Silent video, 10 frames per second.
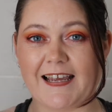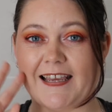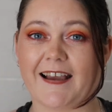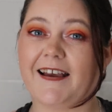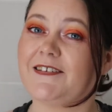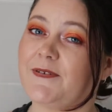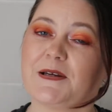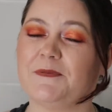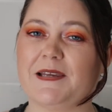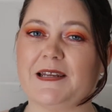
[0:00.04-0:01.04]
G'day guys,
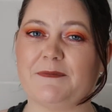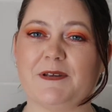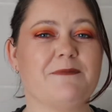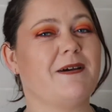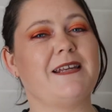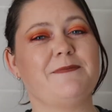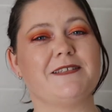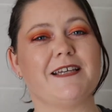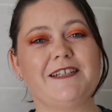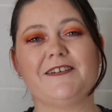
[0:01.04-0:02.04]
welcome to You're Not Beating. My name
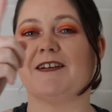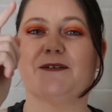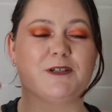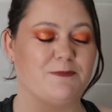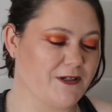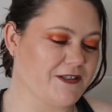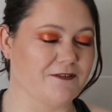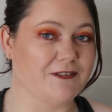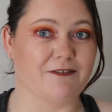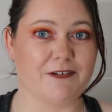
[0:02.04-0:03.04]
is Tanya and I'm your
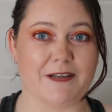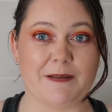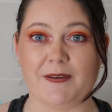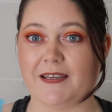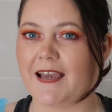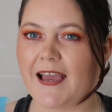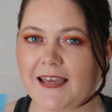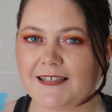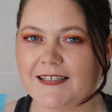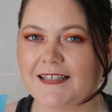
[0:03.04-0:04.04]
personal little guinea pig.
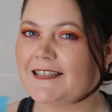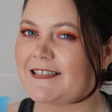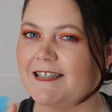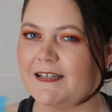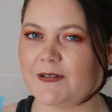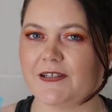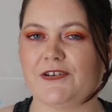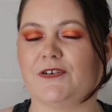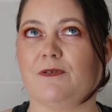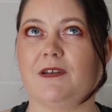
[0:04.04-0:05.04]
And today we're
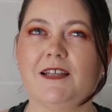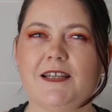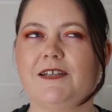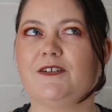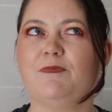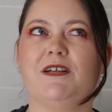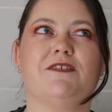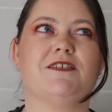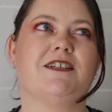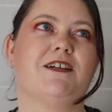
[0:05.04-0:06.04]
going to do a little bit
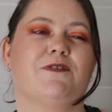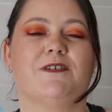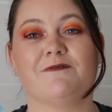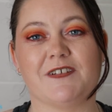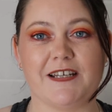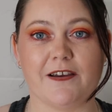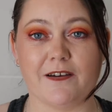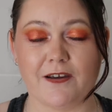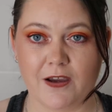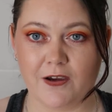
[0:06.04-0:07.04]
of a different
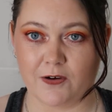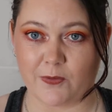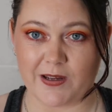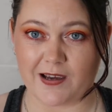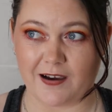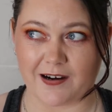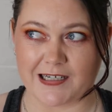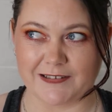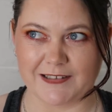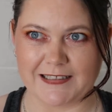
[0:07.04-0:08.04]
video. We are
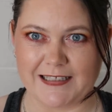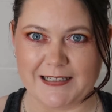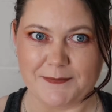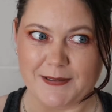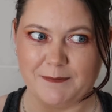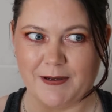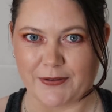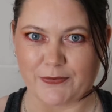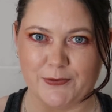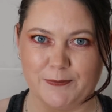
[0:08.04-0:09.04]
currently in my
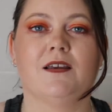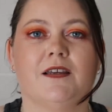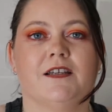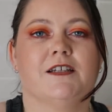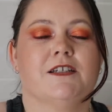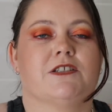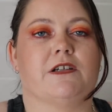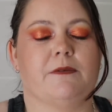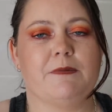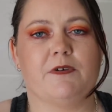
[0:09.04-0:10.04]
bathroom.
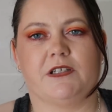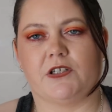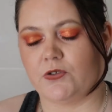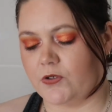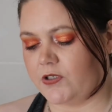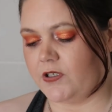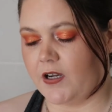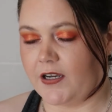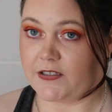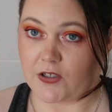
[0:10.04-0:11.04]
So I've been wanting to talk to you
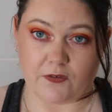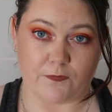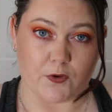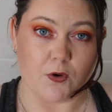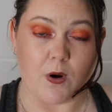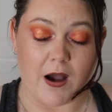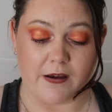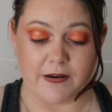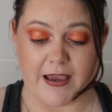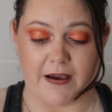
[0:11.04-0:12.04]
guys for a
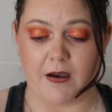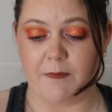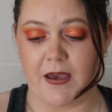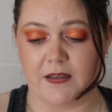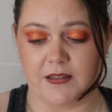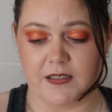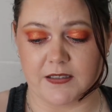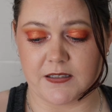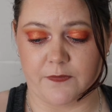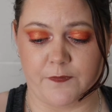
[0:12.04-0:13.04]
while now about
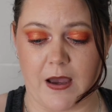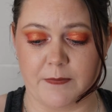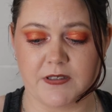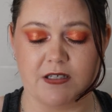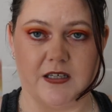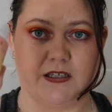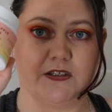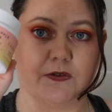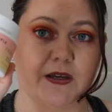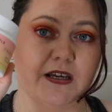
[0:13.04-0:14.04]
this Farmacy
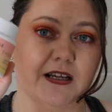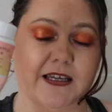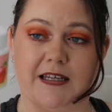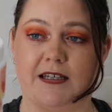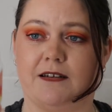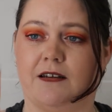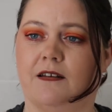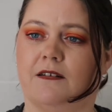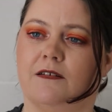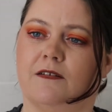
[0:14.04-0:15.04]

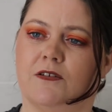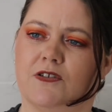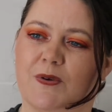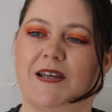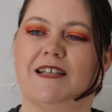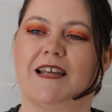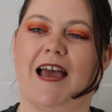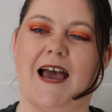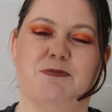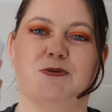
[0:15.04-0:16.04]
Sweet
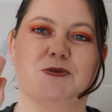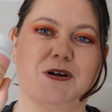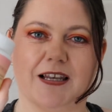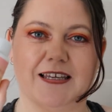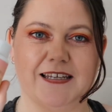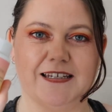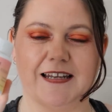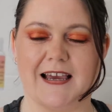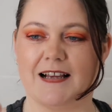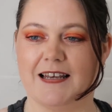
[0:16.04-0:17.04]
Apple
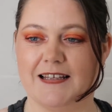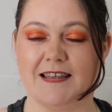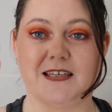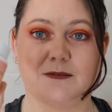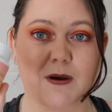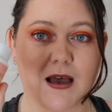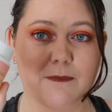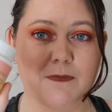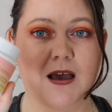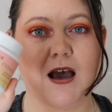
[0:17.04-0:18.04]
Clean Cleansing
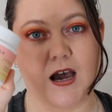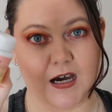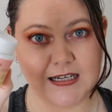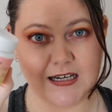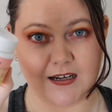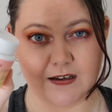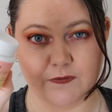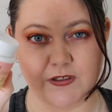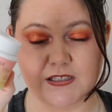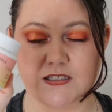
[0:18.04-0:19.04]
Balm. I
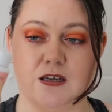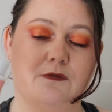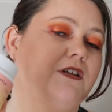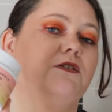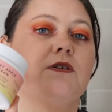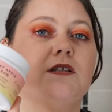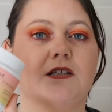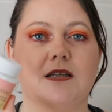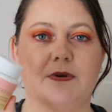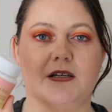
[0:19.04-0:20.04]
love this stuff. This one's
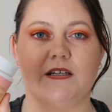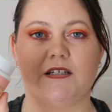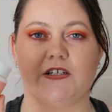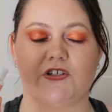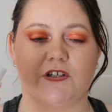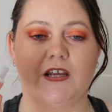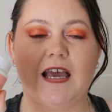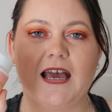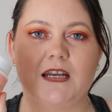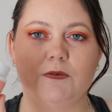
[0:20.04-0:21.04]
a limited edition
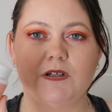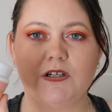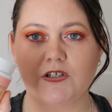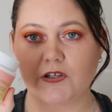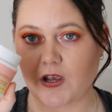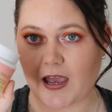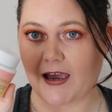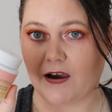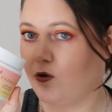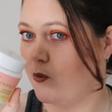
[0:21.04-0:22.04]
and I wanted to show you
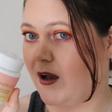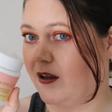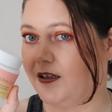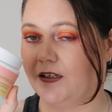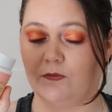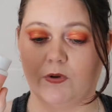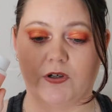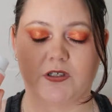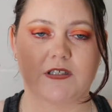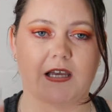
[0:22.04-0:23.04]
how well it
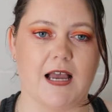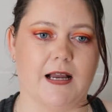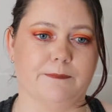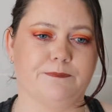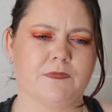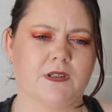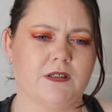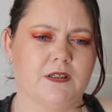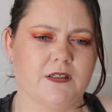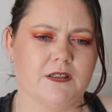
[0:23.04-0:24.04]
works.
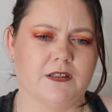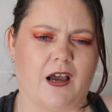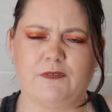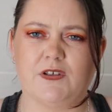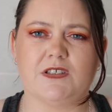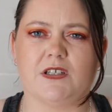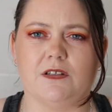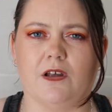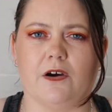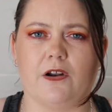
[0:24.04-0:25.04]
I've used a
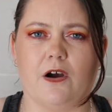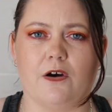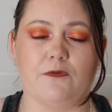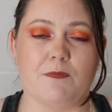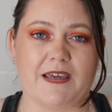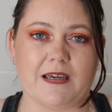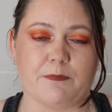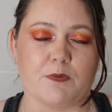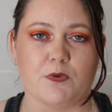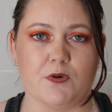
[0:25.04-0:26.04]
lot of
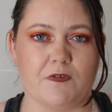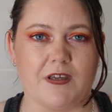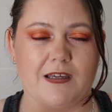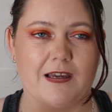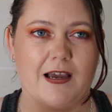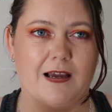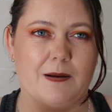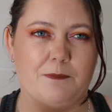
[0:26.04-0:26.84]
makeup removing